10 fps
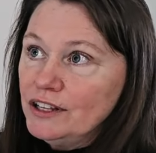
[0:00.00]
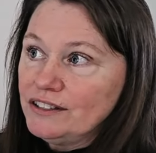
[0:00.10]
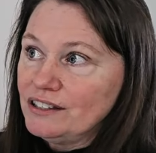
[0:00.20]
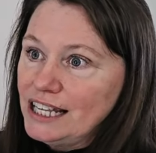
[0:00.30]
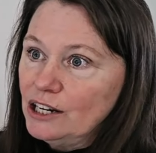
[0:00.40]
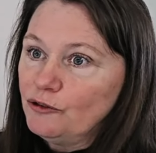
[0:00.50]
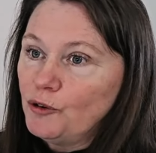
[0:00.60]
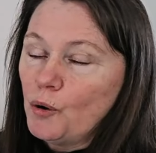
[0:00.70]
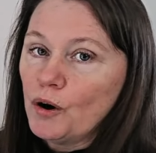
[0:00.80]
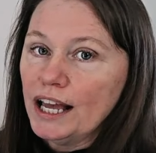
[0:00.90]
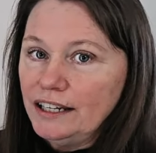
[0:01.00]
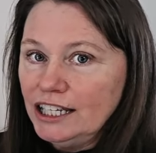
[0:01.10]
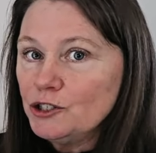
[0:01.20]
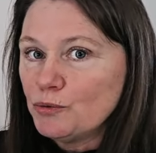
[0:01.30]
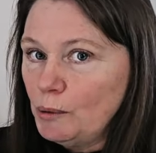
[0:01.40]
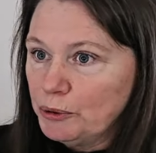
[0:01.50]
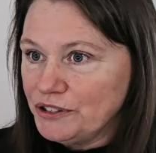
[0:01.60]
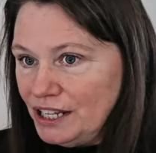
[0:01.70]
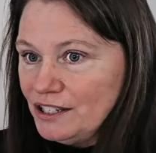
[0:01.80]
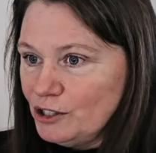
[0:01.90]
it's a set of 4, and each
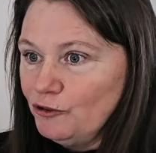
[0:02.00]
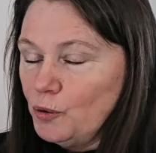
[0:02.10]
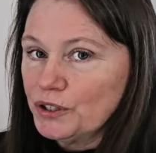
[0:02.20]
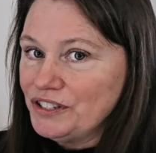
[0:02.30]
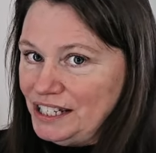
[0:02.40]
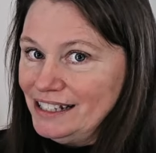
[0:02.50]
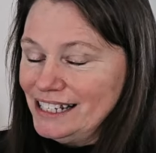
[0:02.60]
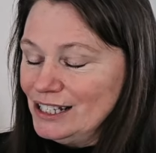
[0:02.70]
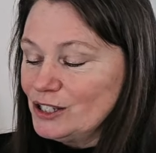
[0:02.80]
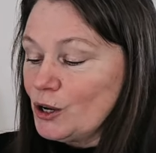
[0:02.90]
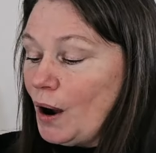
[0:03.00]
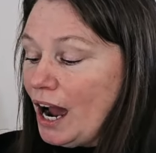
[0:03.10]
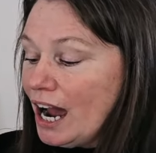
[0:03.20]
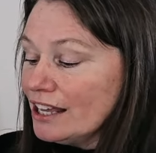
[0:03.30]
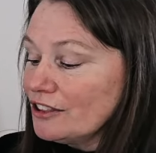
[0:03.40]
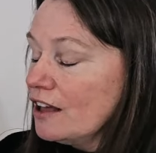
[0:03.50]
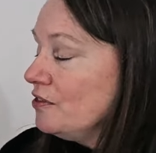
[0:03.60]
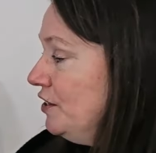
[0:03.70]
represents the 4 seasons. So I thought